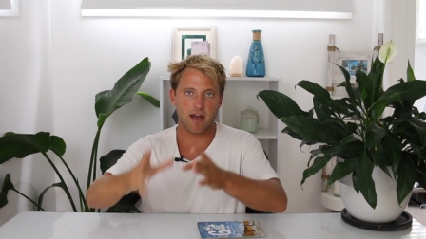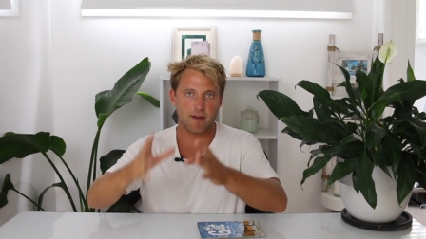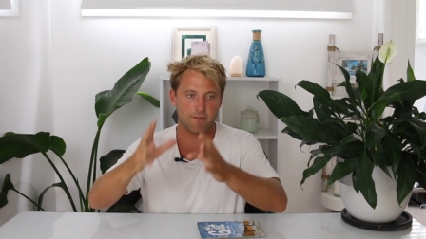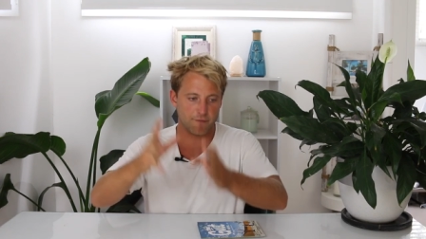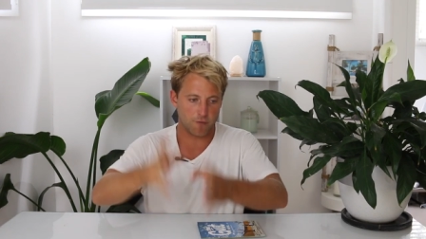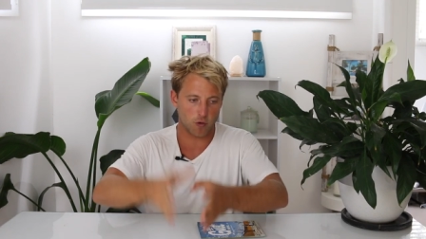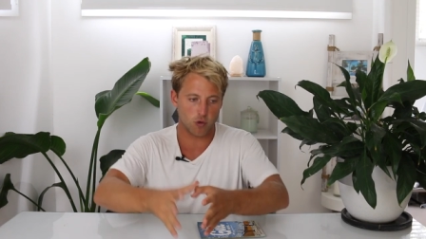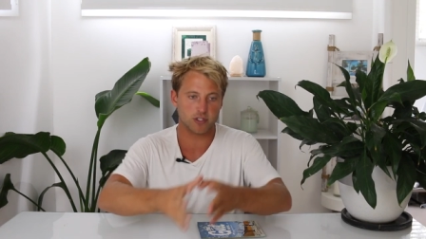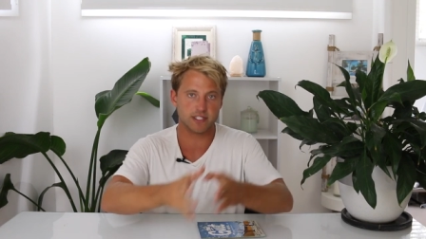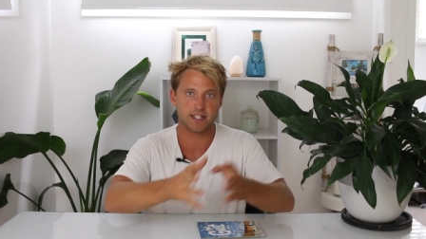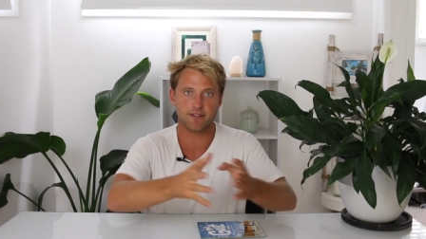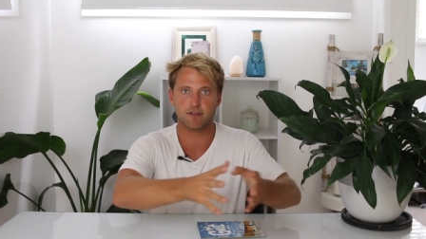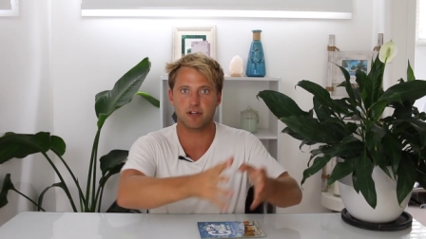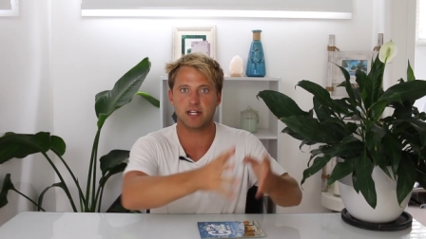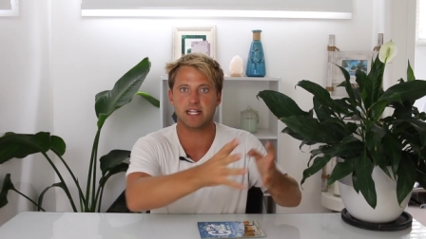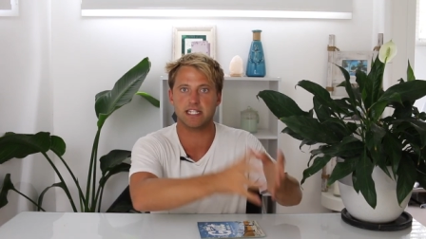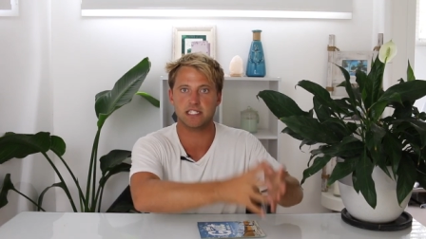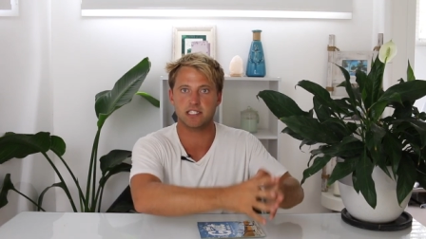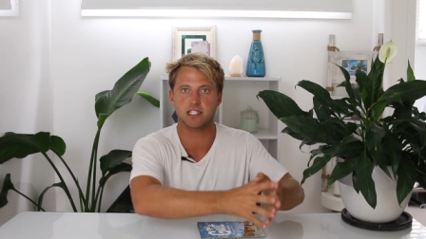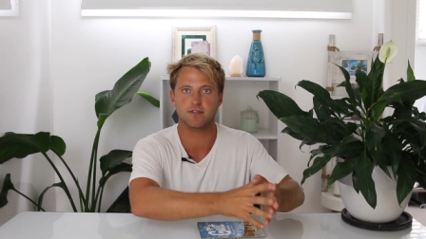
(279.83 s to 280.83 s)
uh, four
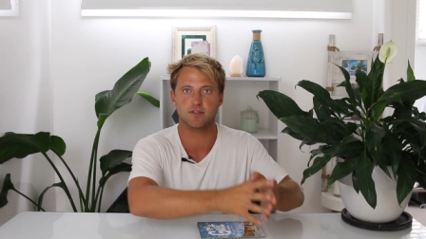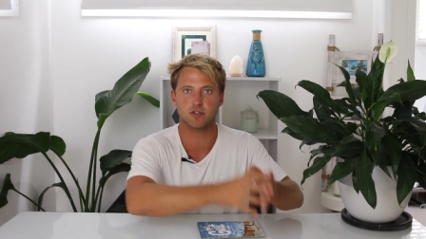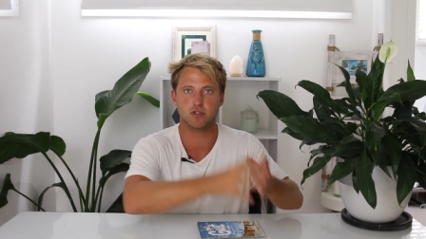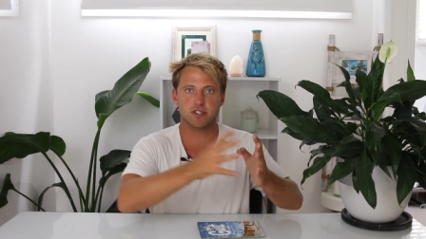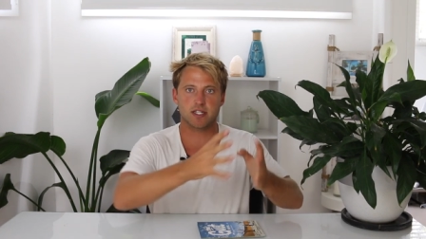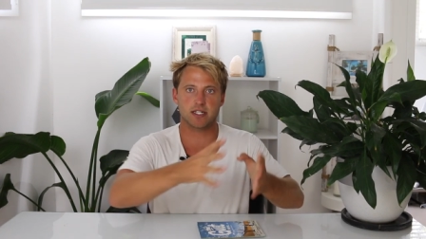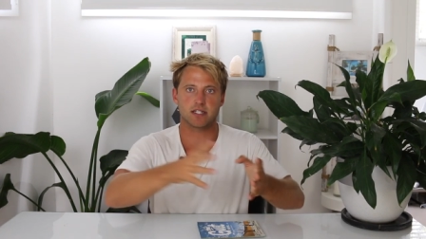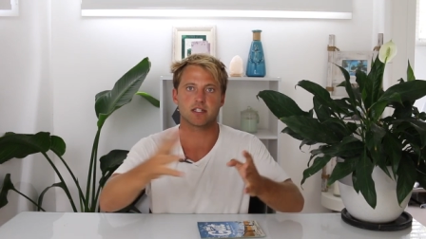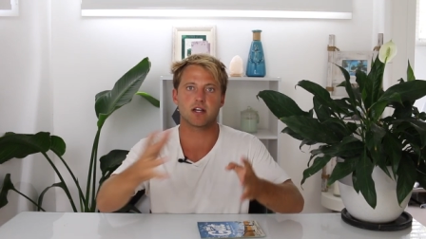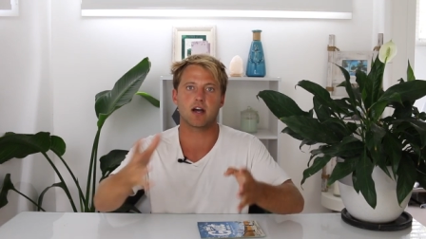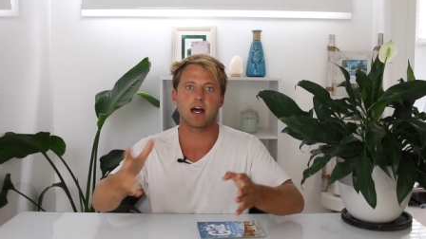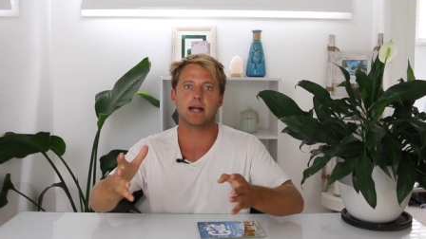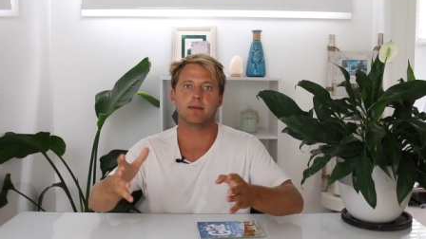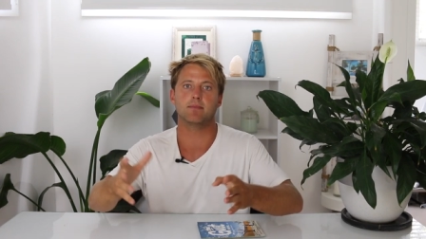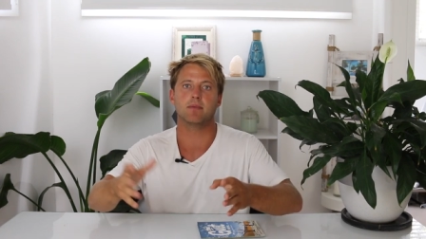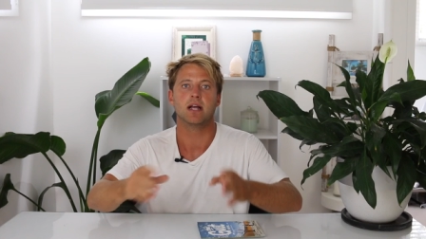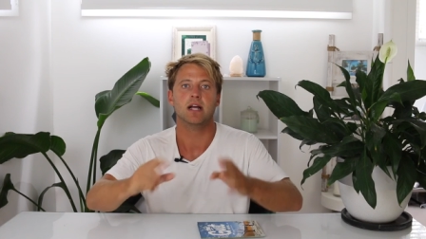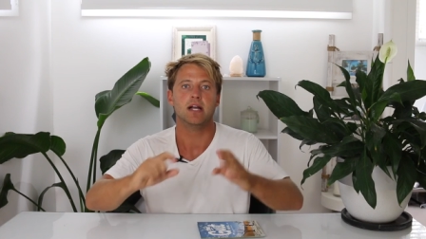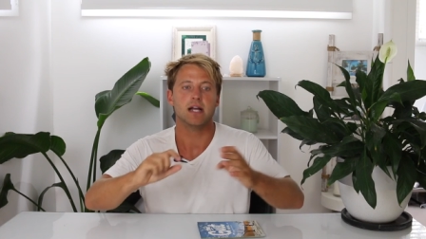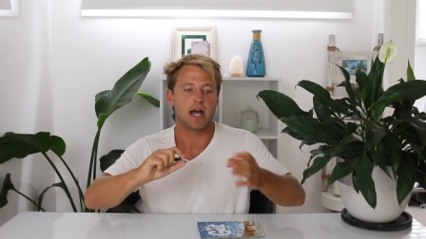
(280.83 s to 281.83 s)
different interviews at a
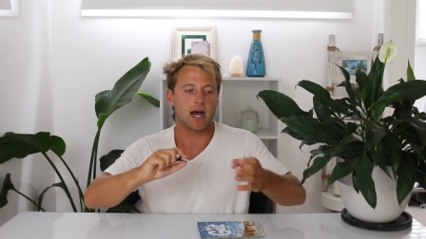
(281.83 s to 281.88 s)
time.